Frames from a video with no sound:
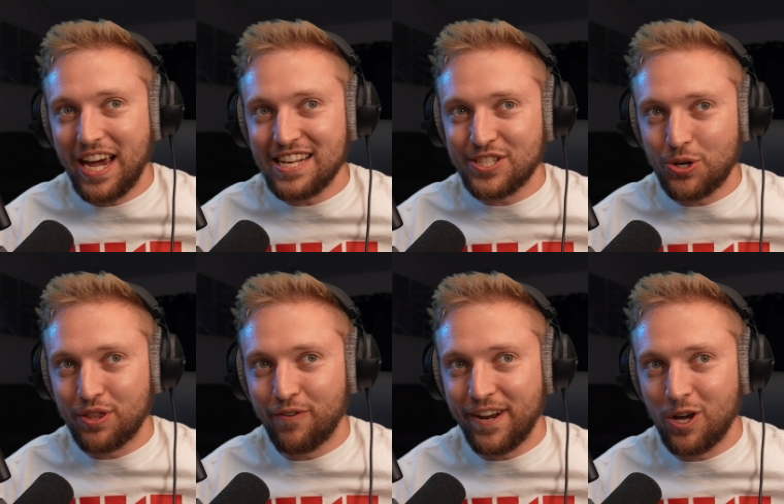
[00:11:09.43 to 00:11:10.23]
If you guys
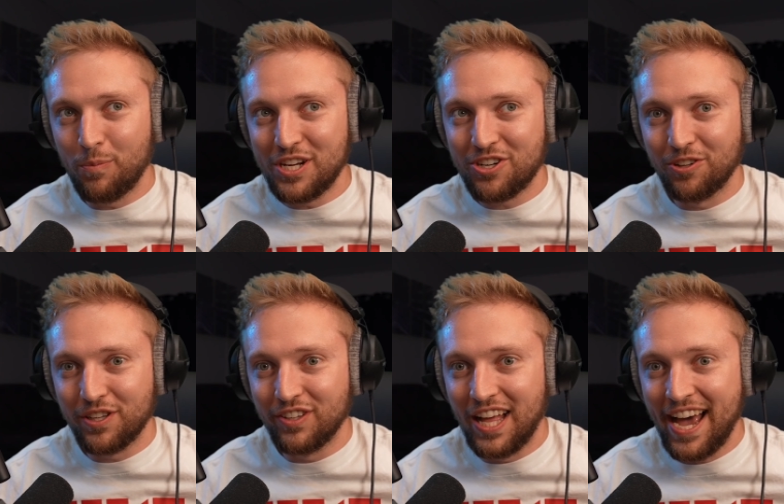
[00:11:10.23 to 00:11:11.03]
enjoyed the video, be sure to
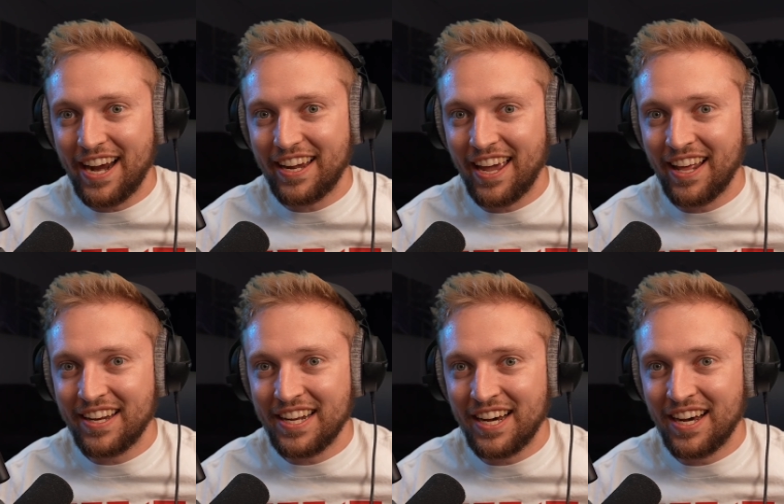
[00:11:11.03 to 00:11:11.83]
leave a like,
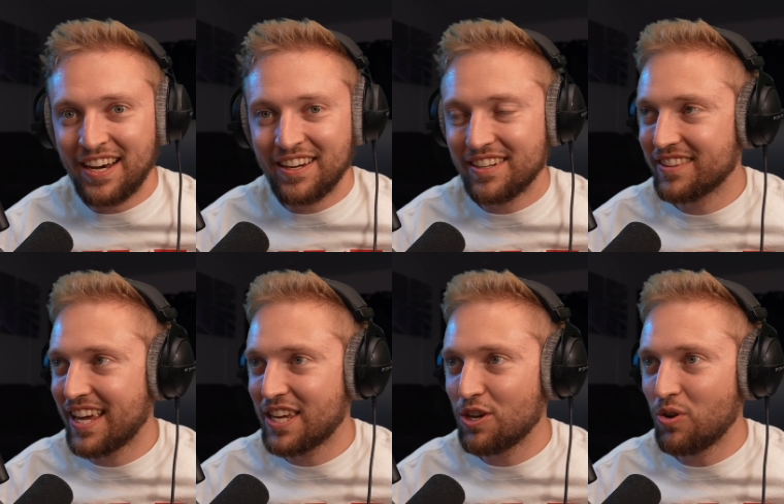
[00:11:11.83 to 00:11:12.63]
and
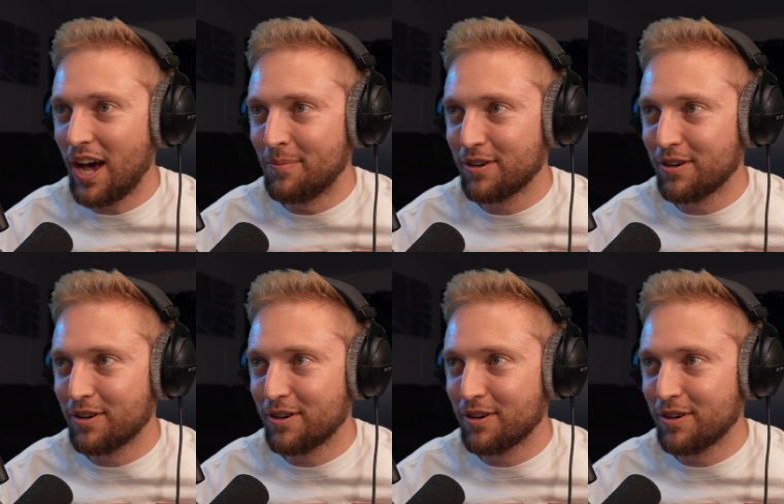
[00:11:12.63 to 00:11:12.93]
thank you,